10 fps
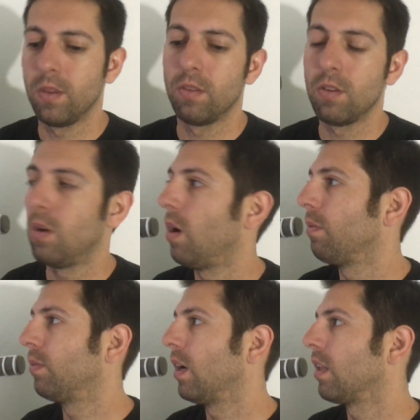So
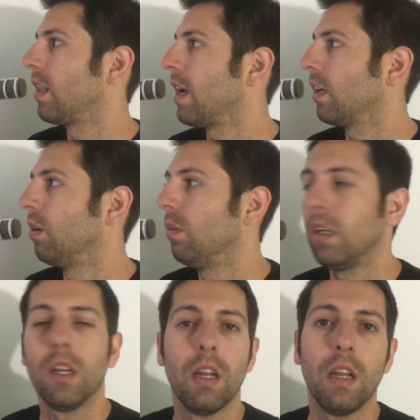I've got that
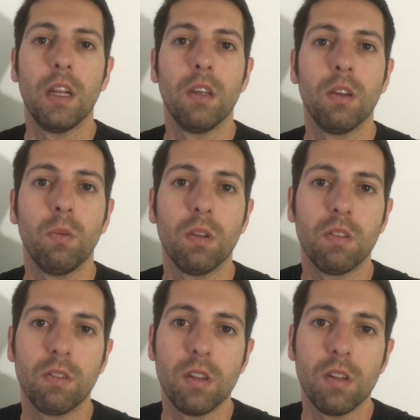going, and once it's